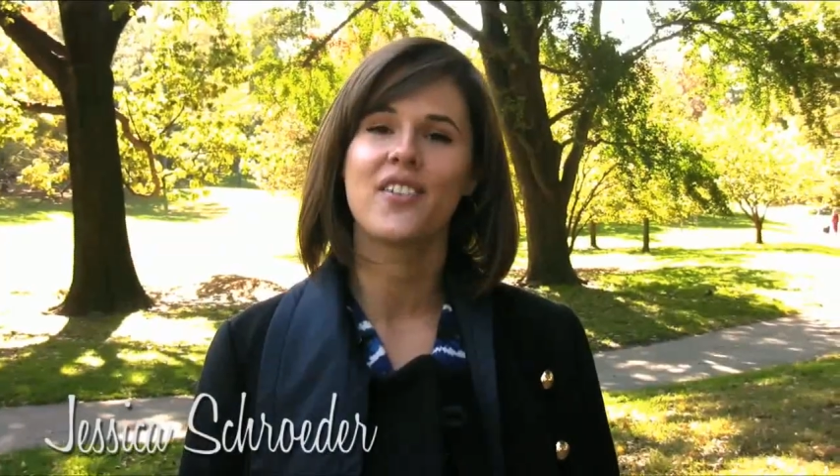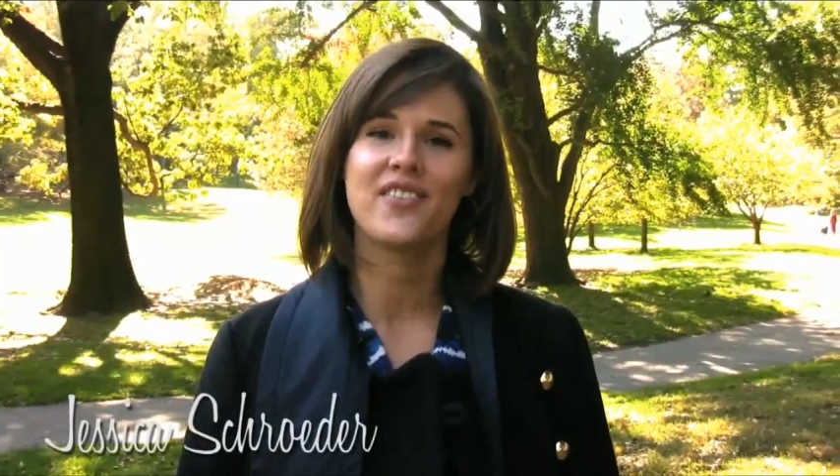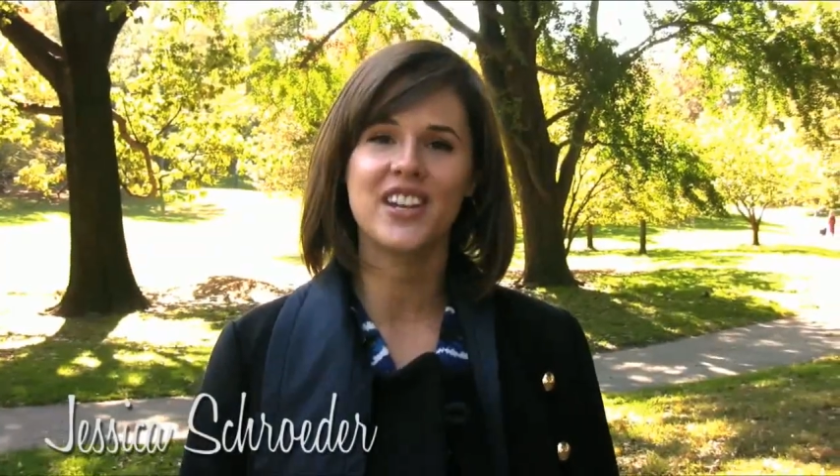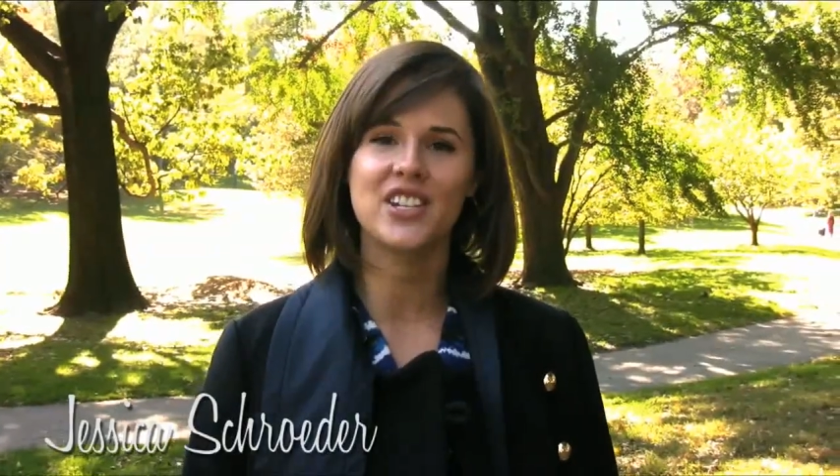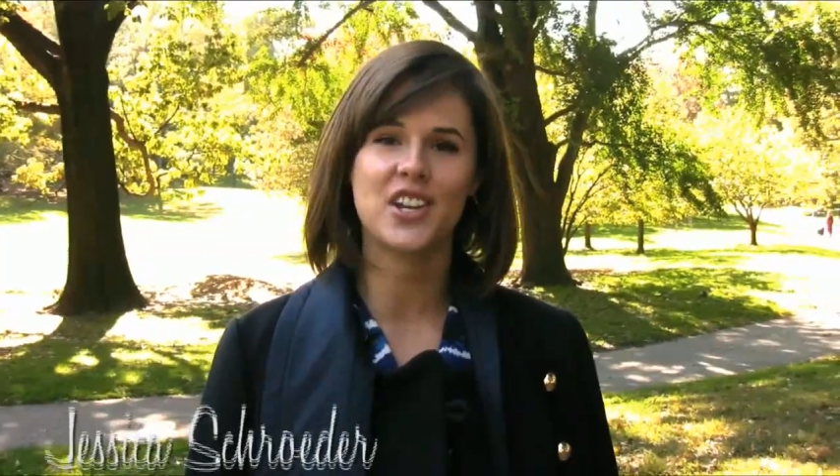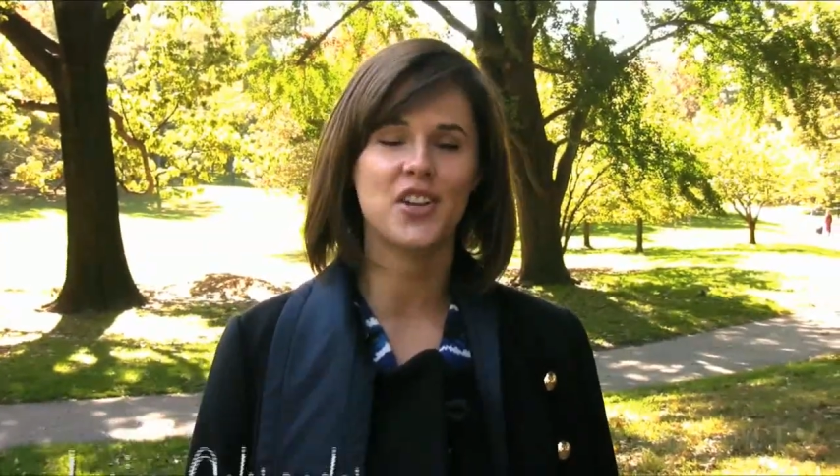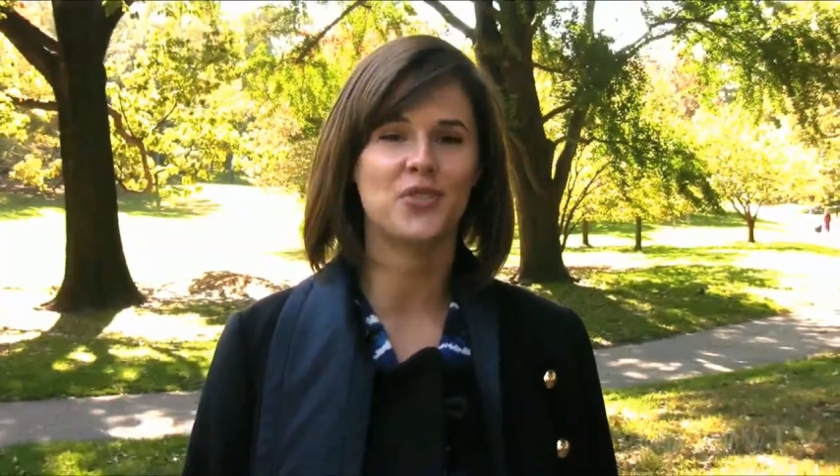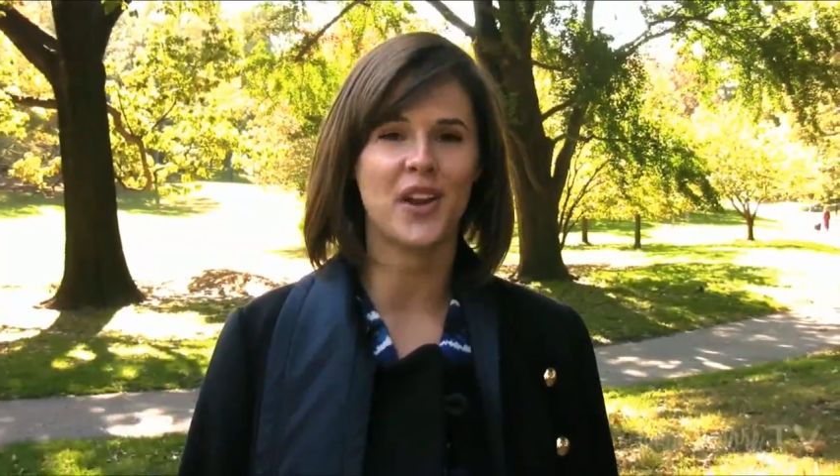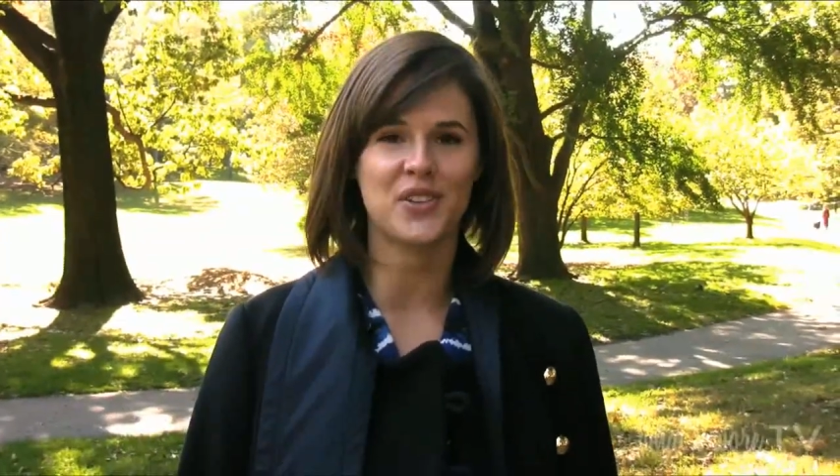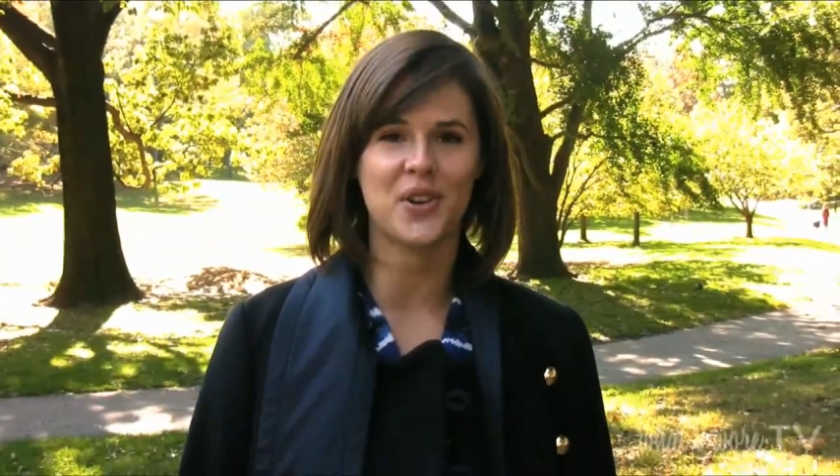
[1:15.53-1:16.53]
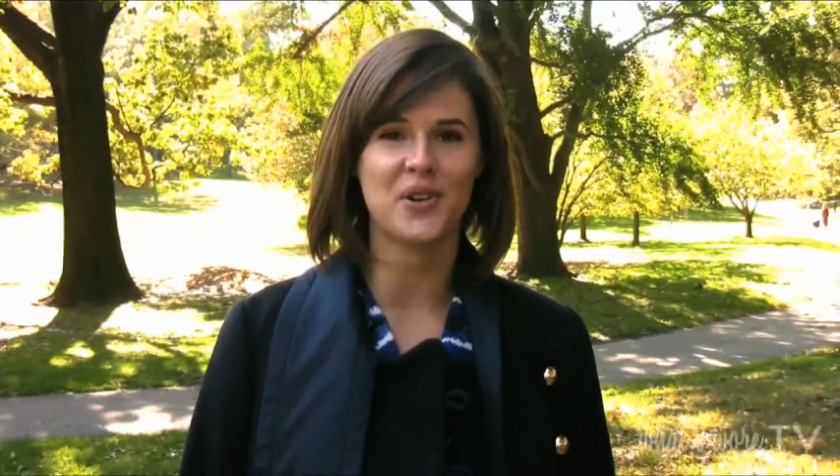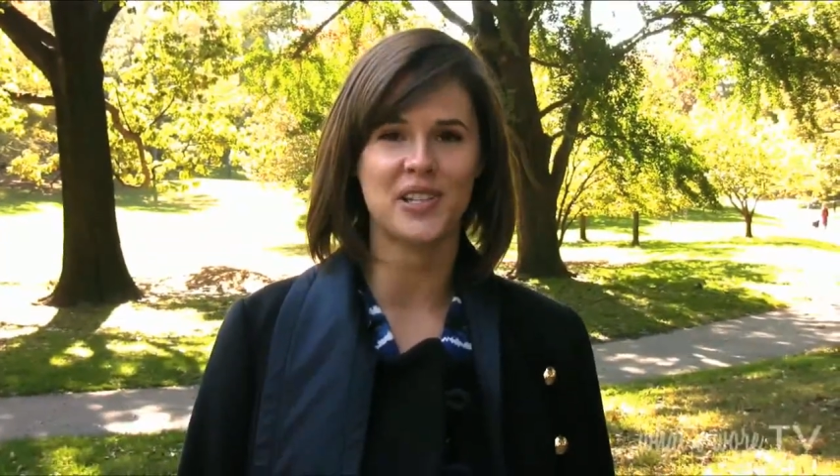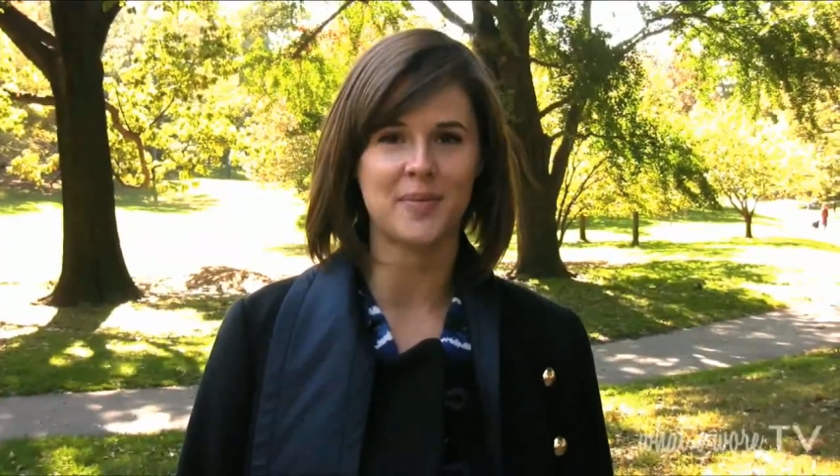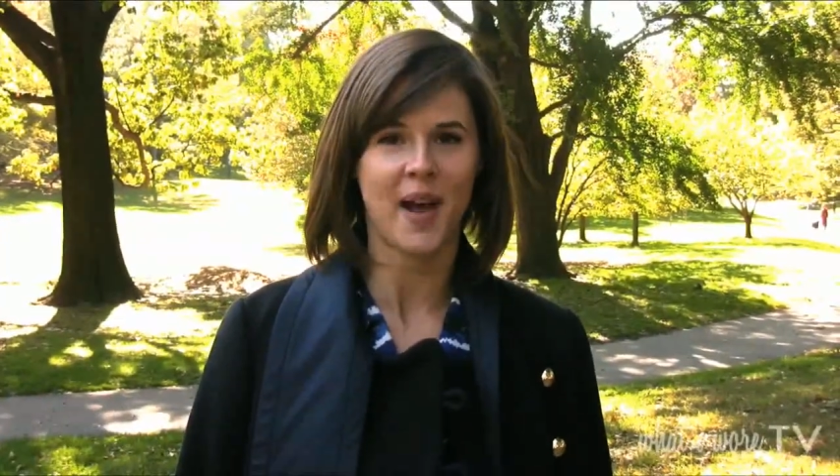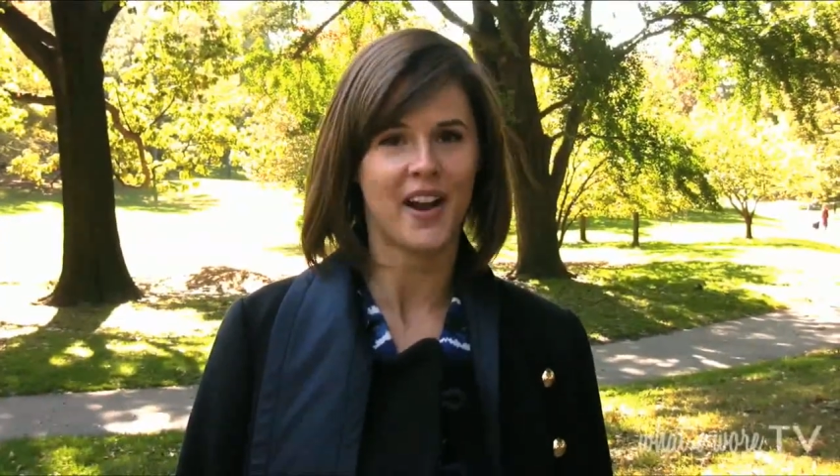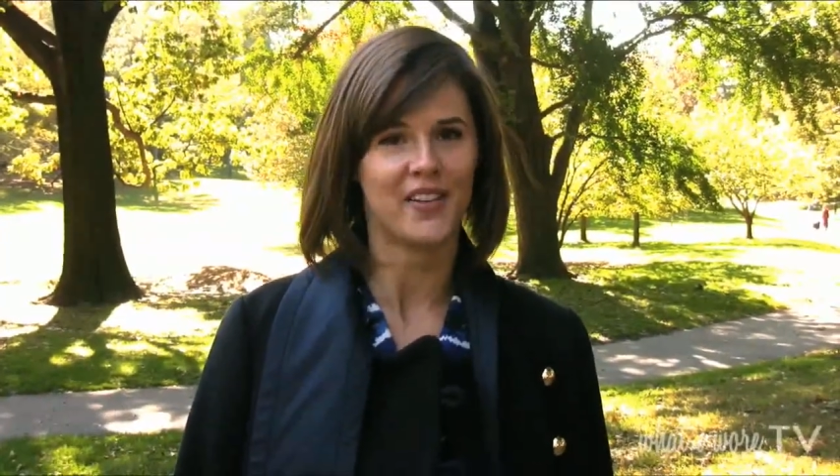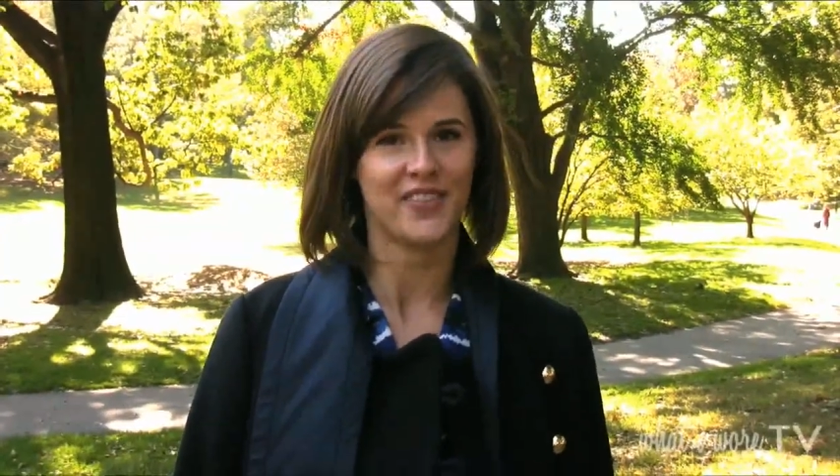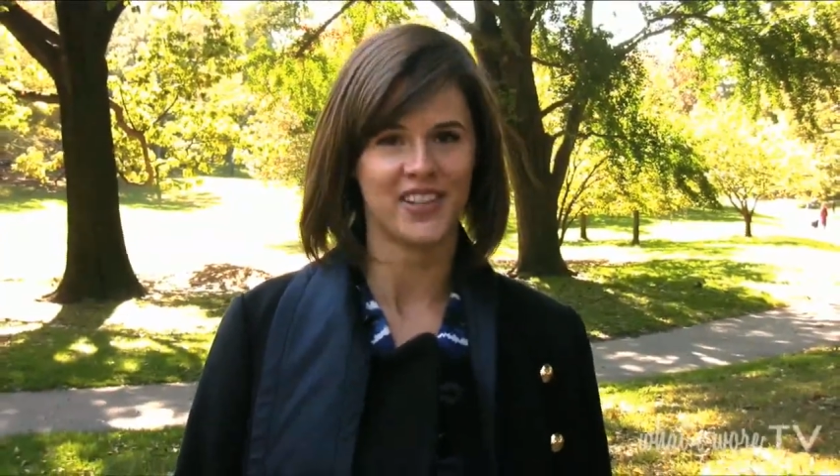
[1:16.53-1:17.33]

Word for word: vintage, retro inspired